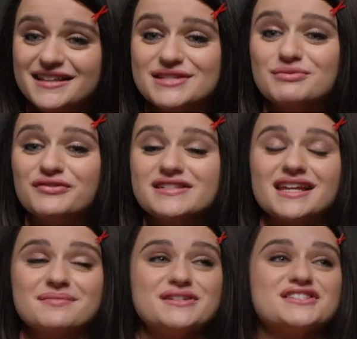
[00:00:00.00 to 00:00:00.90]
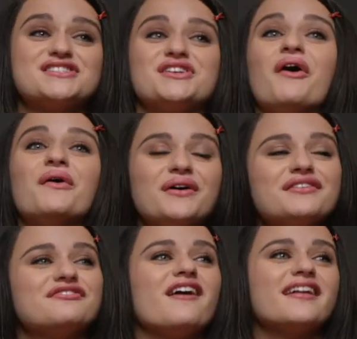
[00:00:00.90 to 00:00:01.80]
This movie is going to be
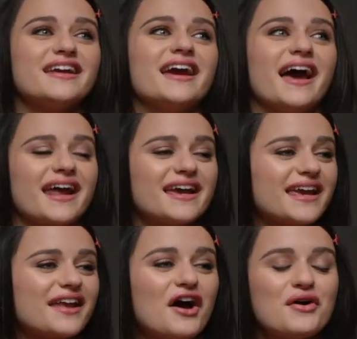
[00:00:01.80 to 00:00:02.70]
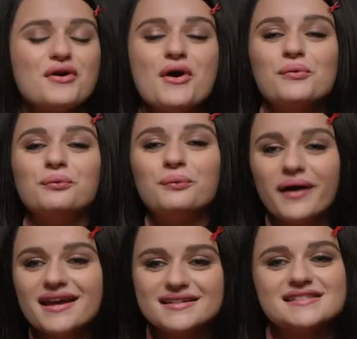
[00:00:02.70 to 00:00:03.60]
so funny, and I cannot
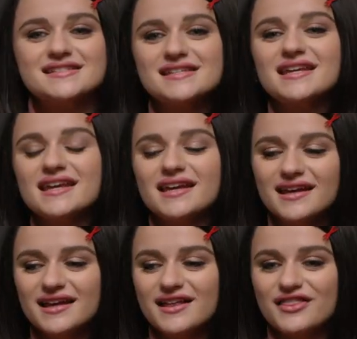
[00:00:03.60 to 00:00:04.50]
wait to see